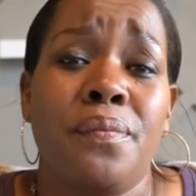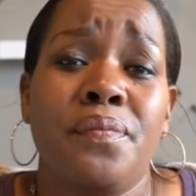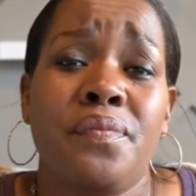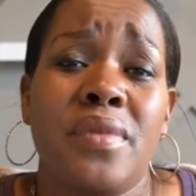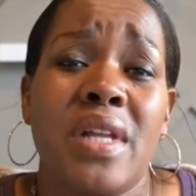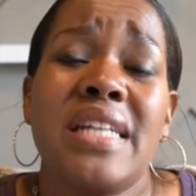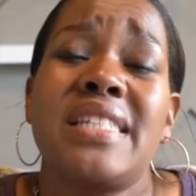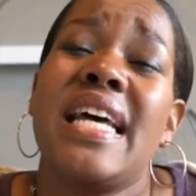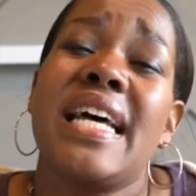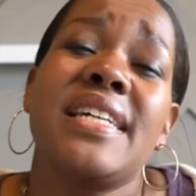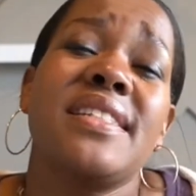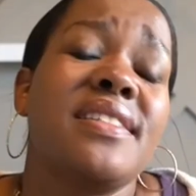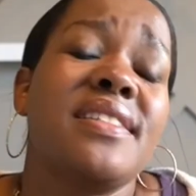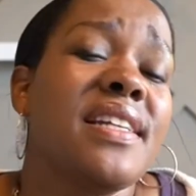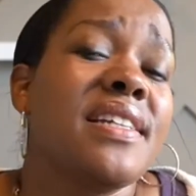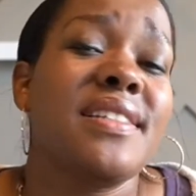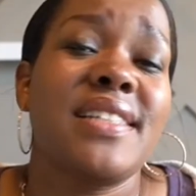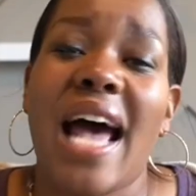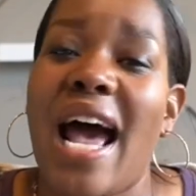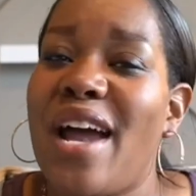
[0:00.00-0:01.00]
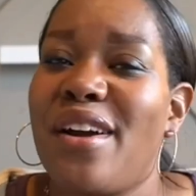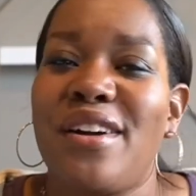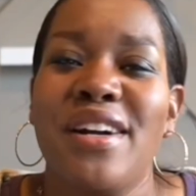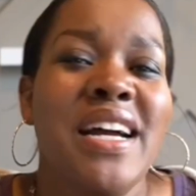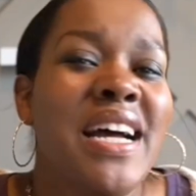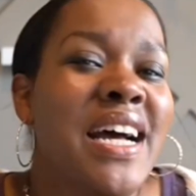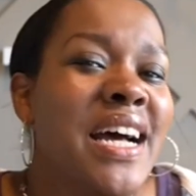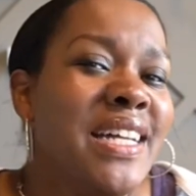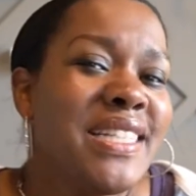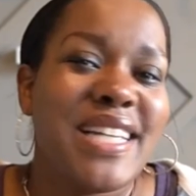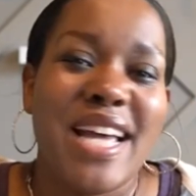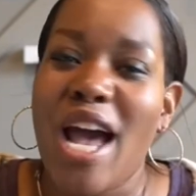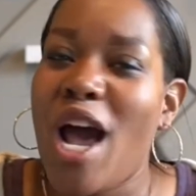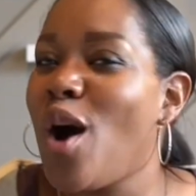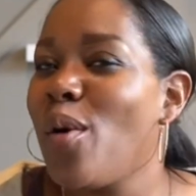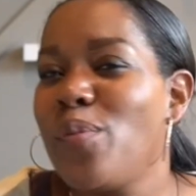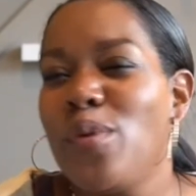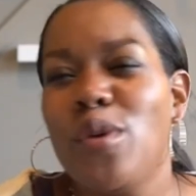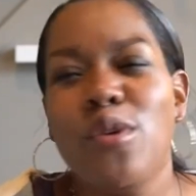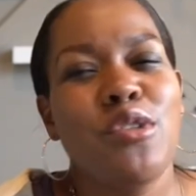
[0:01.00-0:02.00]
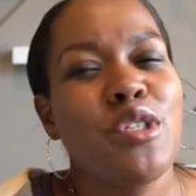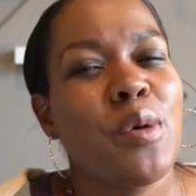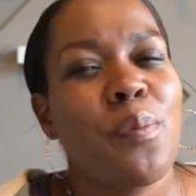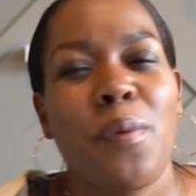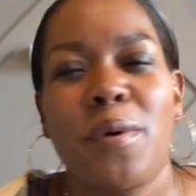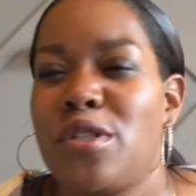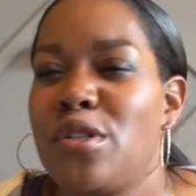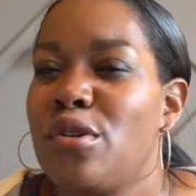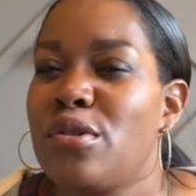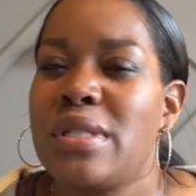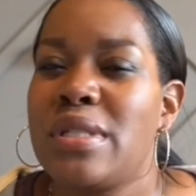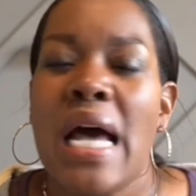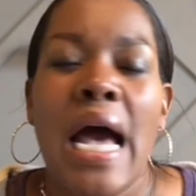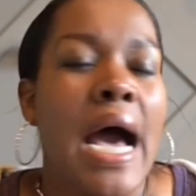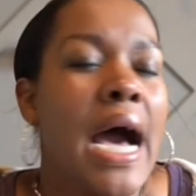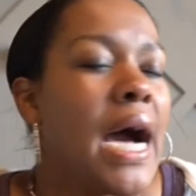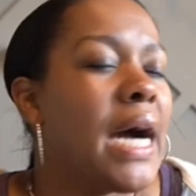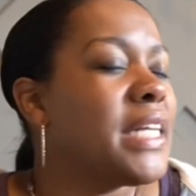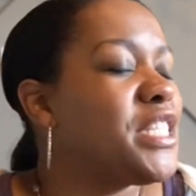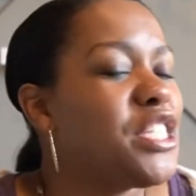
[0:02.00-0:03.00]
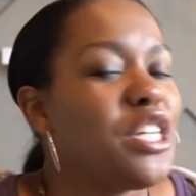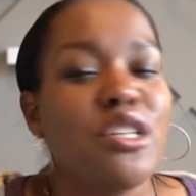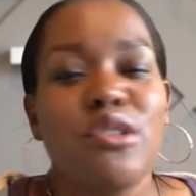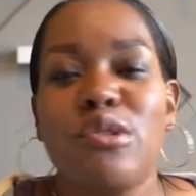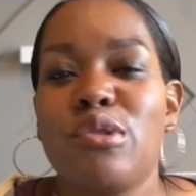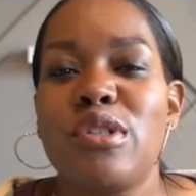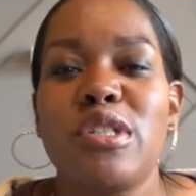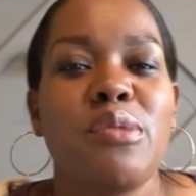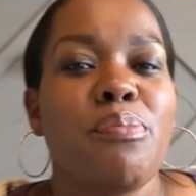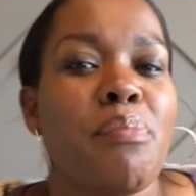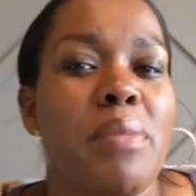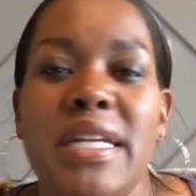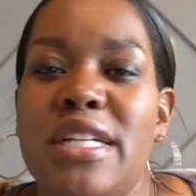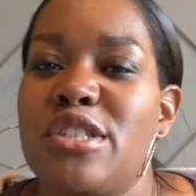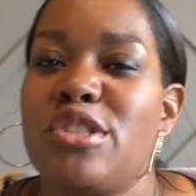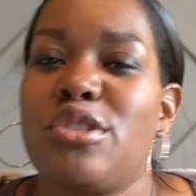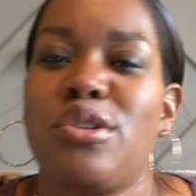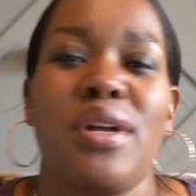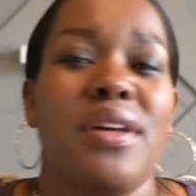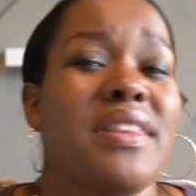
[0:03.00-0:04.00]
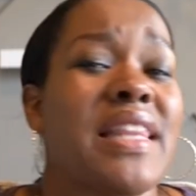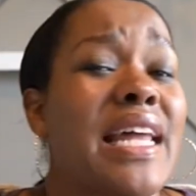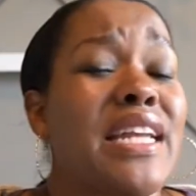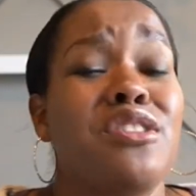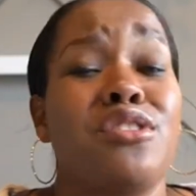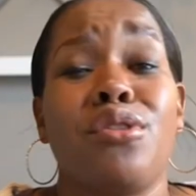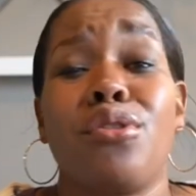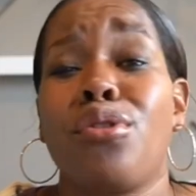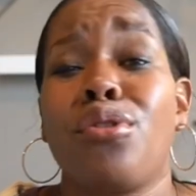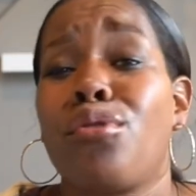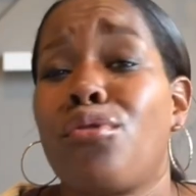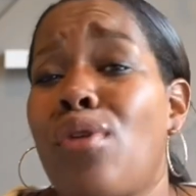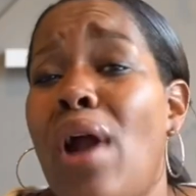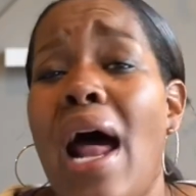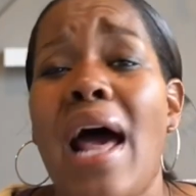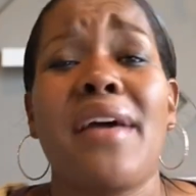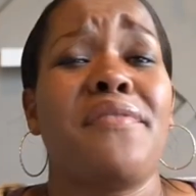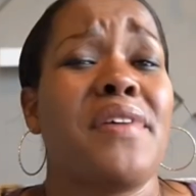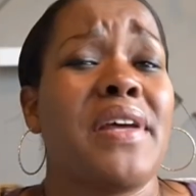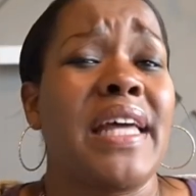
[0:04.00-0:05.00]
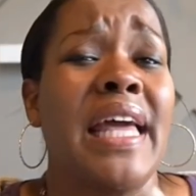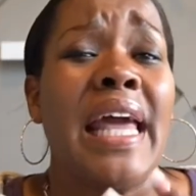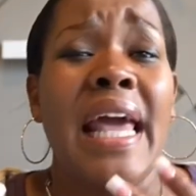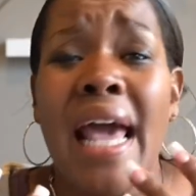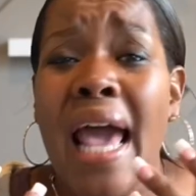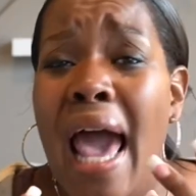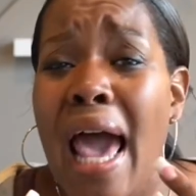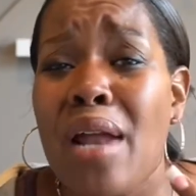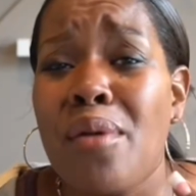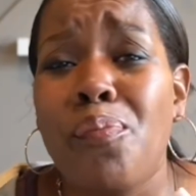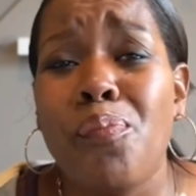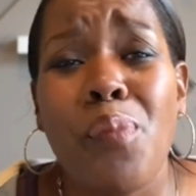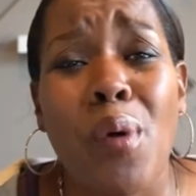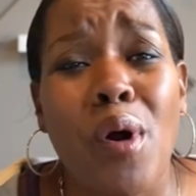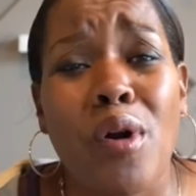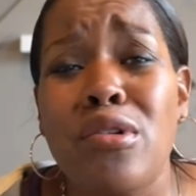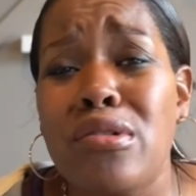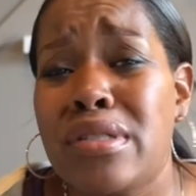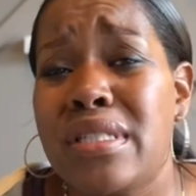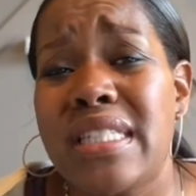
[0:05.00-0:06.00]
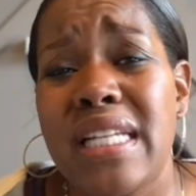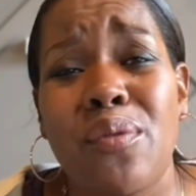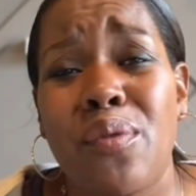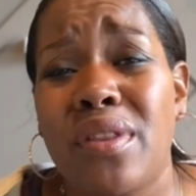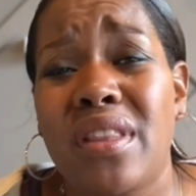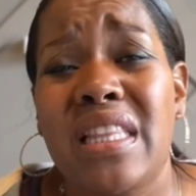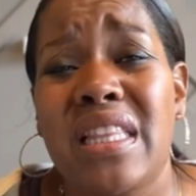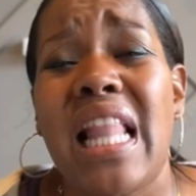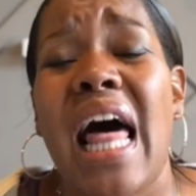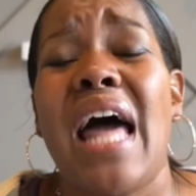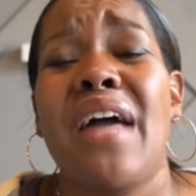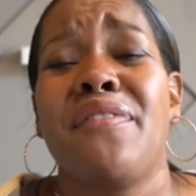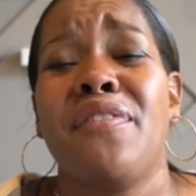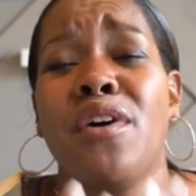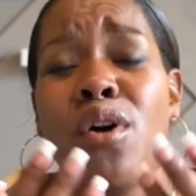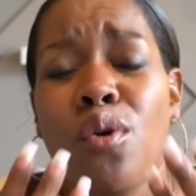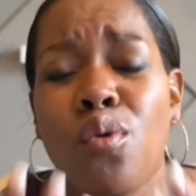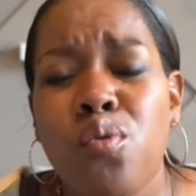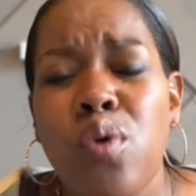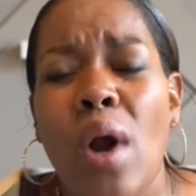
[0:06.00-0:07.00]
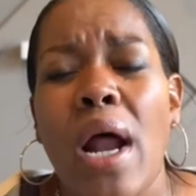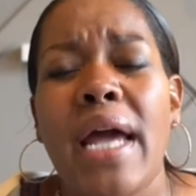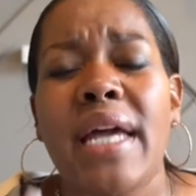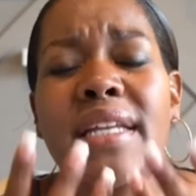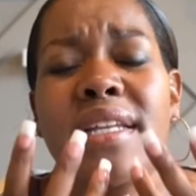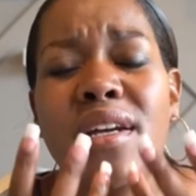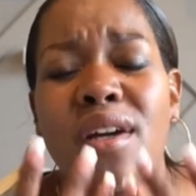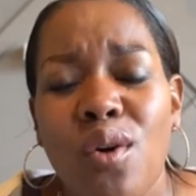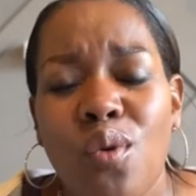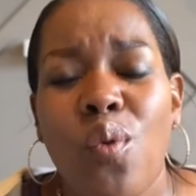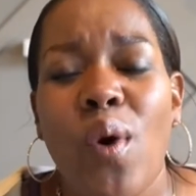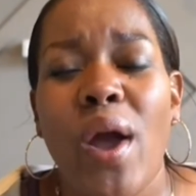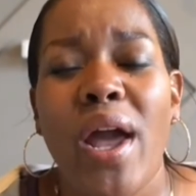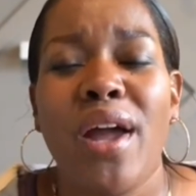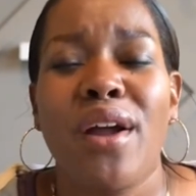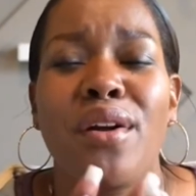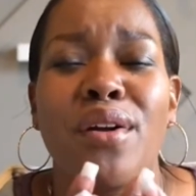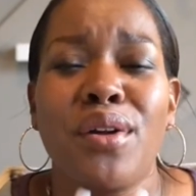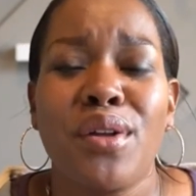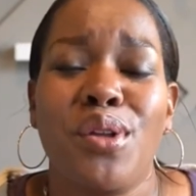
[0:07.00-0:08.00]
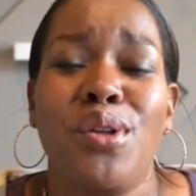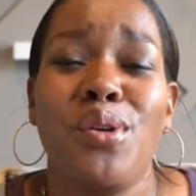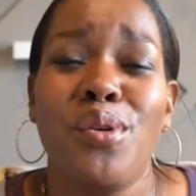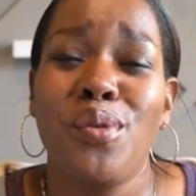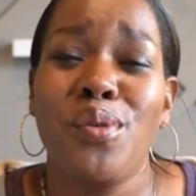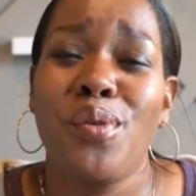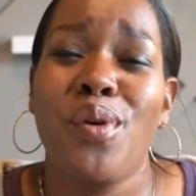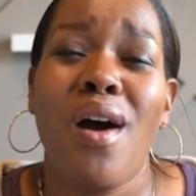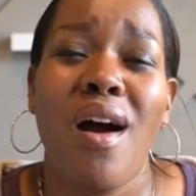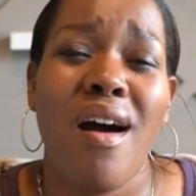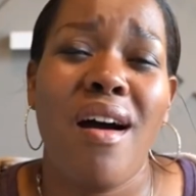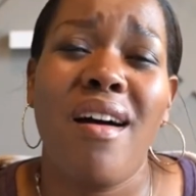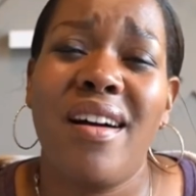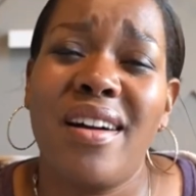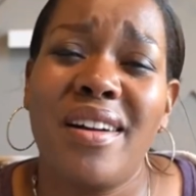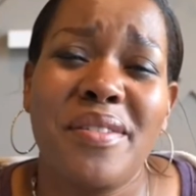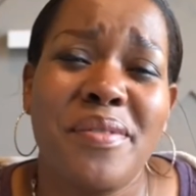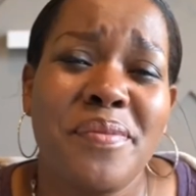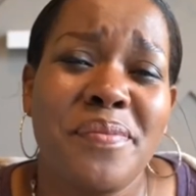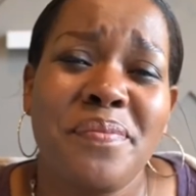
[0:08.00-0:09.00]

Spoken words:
It's His desire to help you to produce a children's ministry that is thriving and bursting with life right where you are.